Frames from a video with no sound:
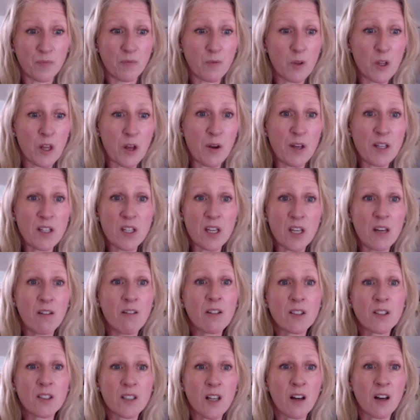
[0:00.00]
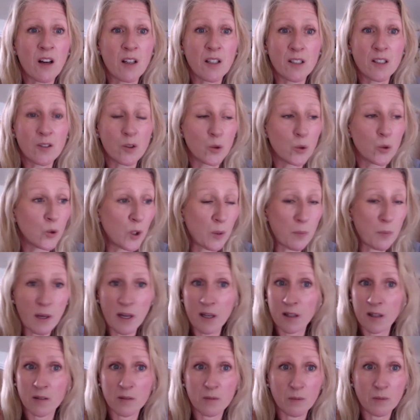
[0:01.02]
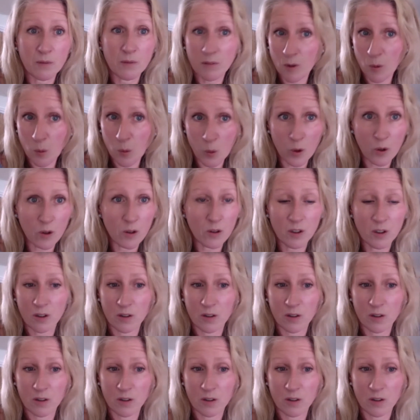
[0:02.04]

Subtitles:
Interior design is all about what